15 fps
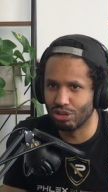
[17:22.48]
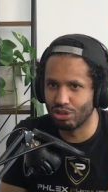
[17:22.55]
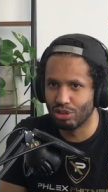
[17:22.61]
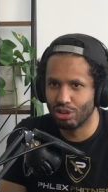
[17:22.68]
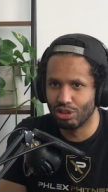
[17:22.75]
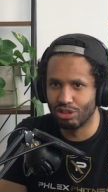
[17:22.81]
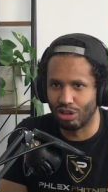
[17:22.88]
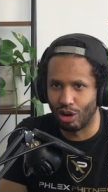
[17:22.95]

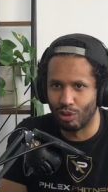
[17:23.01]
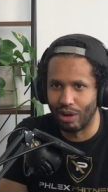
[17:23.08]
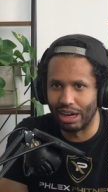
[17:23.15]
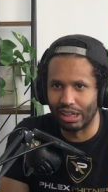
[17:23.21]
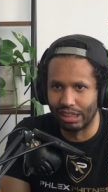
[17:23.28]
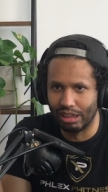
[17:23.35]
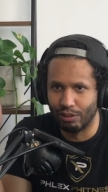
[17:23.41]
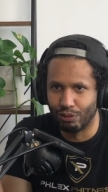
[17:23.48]
Club.
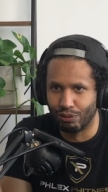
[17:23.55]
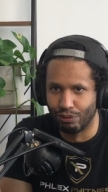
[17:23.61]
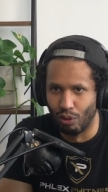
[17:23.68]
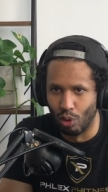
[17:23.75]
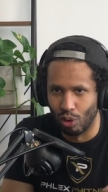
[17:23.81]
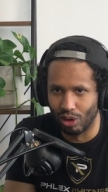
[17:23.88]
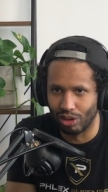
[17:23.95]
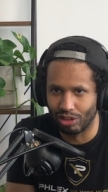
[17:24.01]
directly
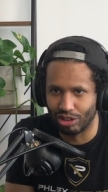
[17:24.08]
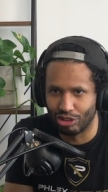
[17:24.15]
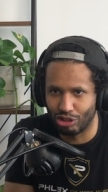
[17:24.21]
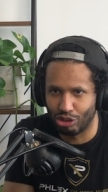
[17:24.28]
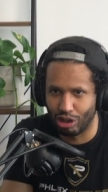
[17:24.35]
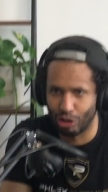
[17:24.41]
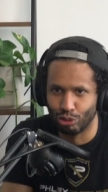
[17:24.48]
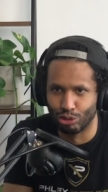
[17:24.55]
for
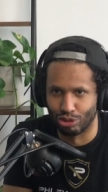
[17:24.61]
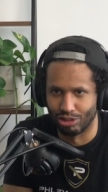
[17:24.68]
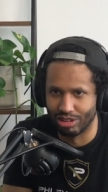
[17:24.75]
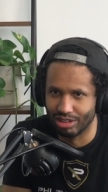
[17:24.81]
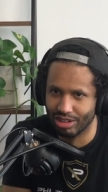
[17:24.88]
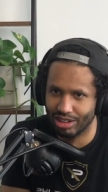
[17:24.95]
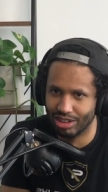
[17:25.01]
children.